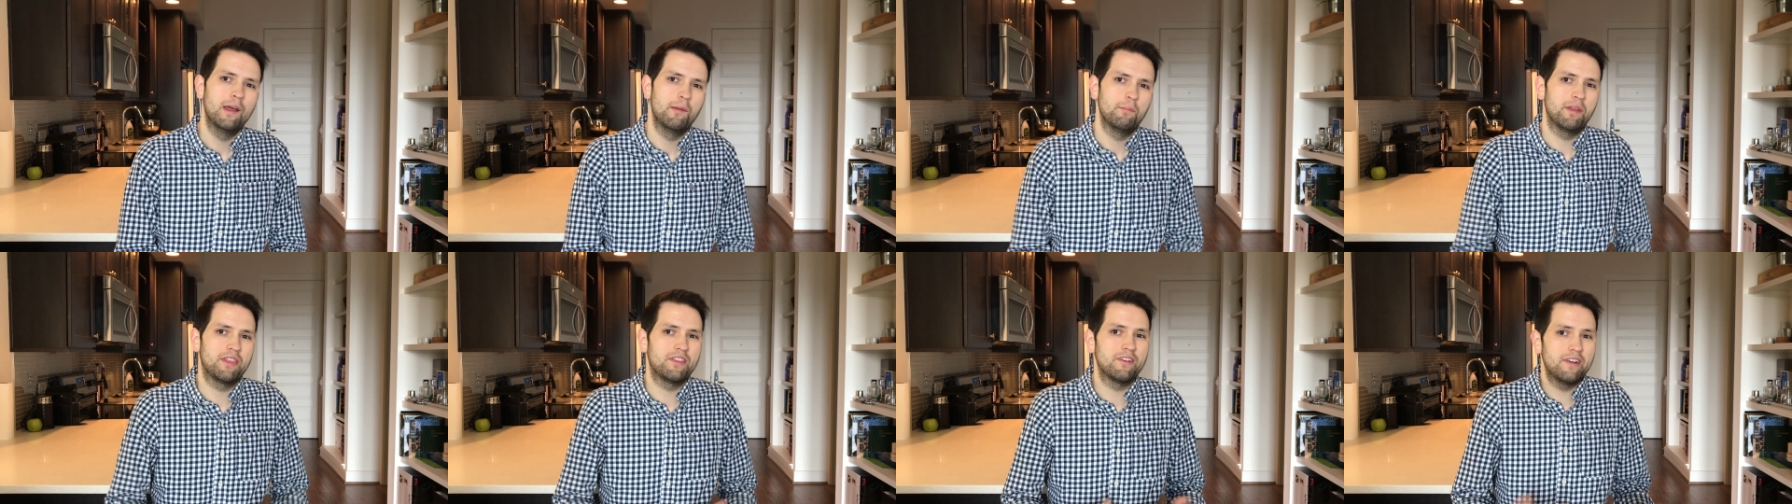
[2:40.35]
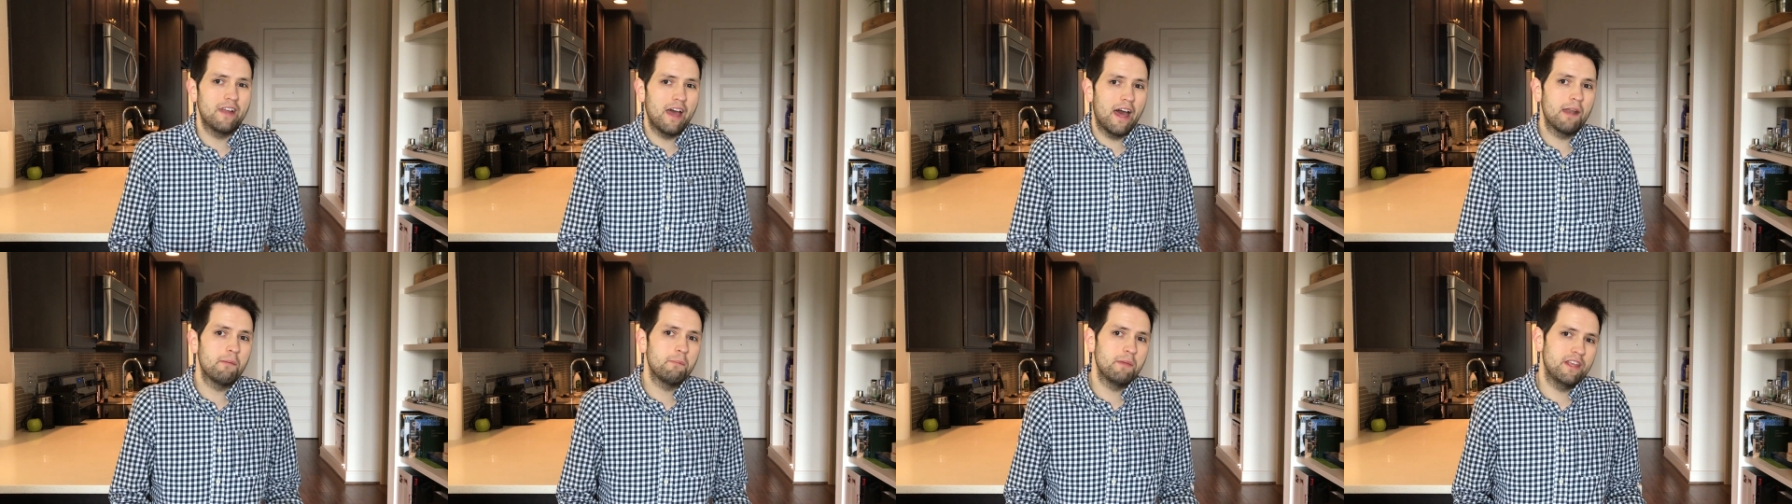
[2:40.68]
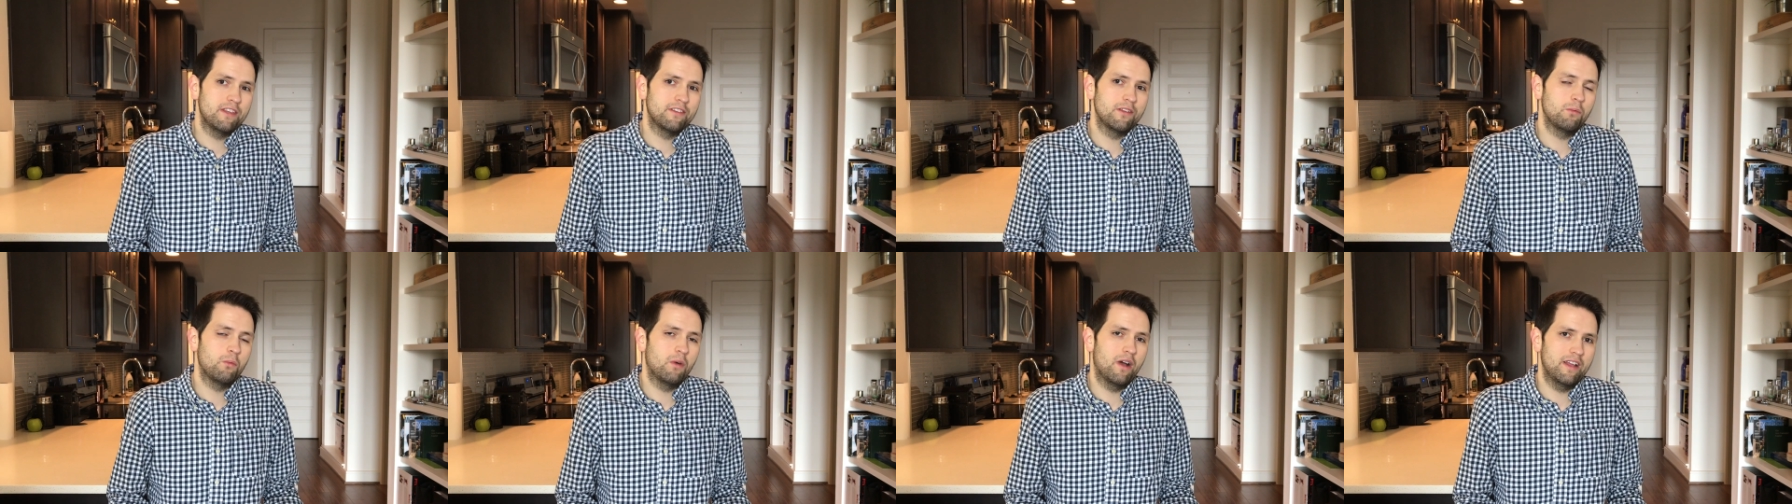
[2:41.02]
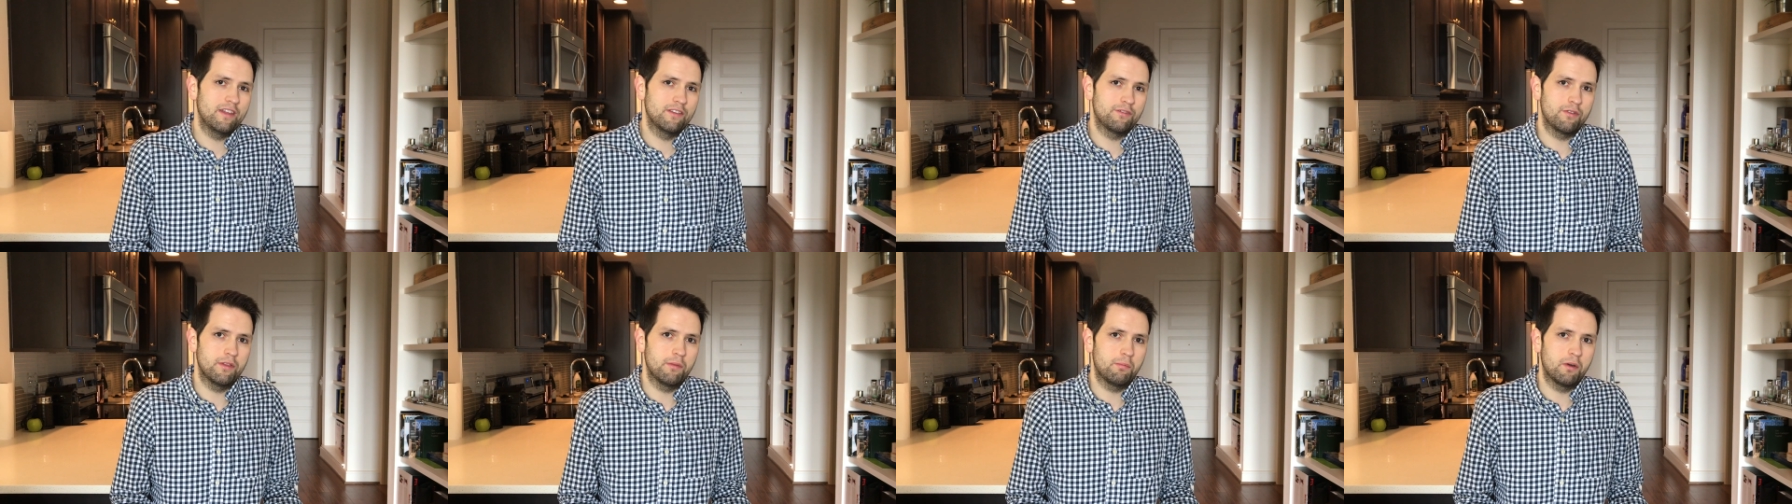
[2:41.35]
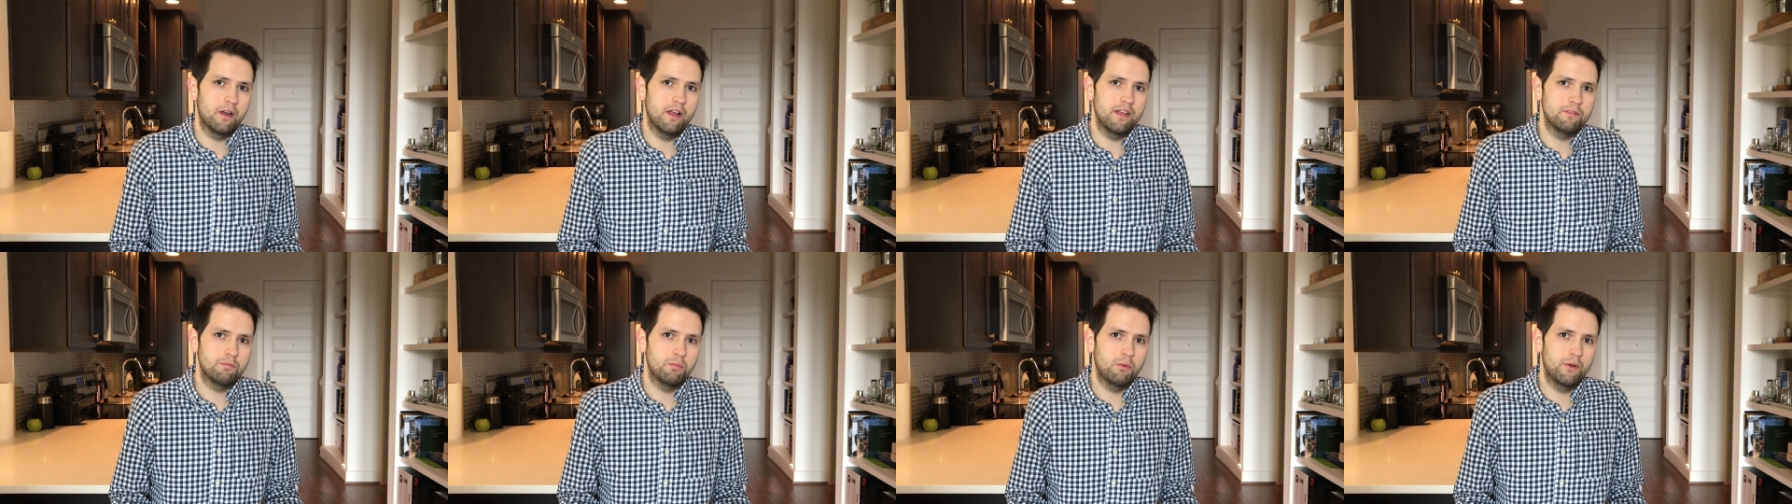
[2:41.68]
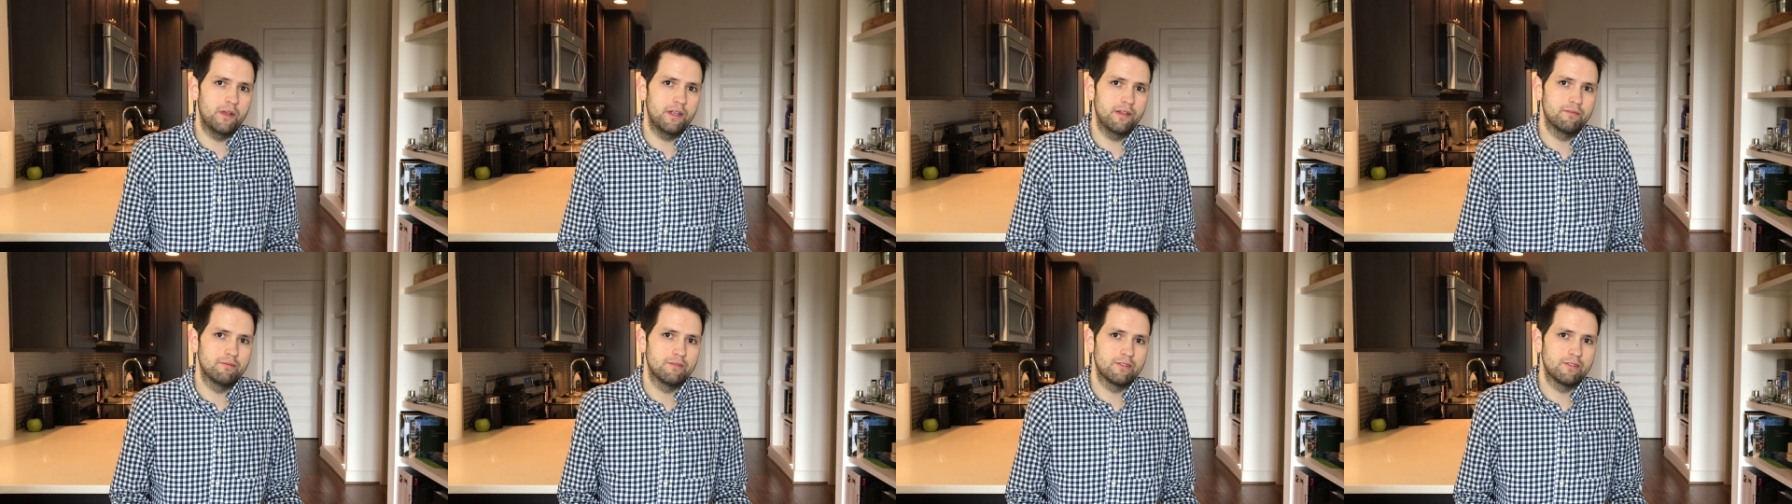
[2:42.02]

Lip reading: but they're not amazing wines for the price point.